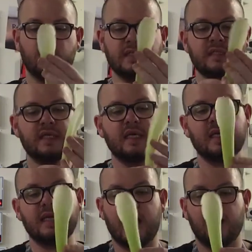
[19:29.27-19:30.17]
You can see
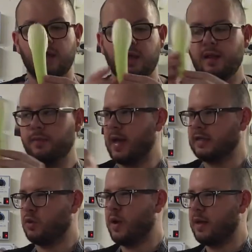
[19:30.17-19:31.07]
here that
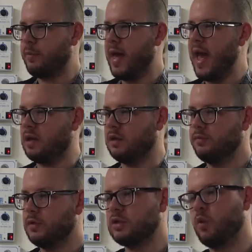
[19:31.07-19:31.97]
it's quite pale.
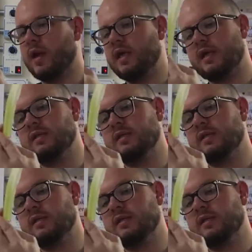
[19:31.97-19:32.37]
So when it